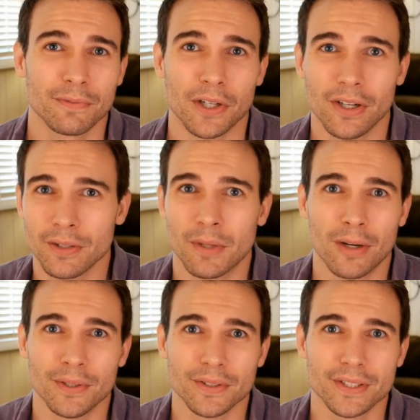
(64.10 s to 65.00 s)
for all the
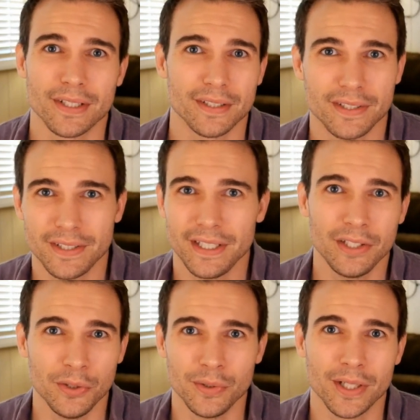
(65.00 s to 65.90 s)
marbles.
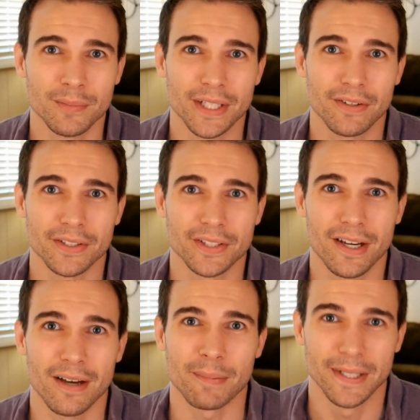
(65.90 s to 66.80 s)
See who comes out on
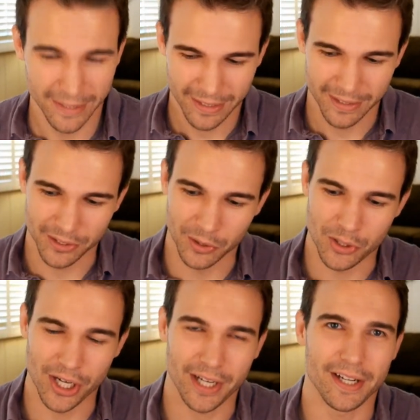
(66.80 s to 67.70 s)
top. Let's go
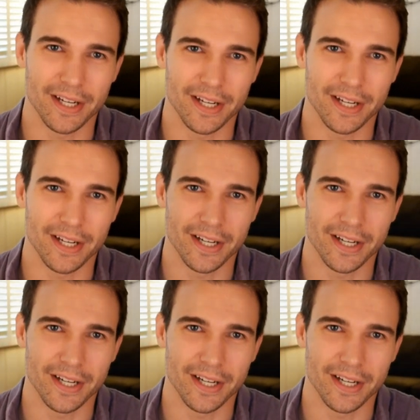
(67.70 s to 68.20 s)
check it out.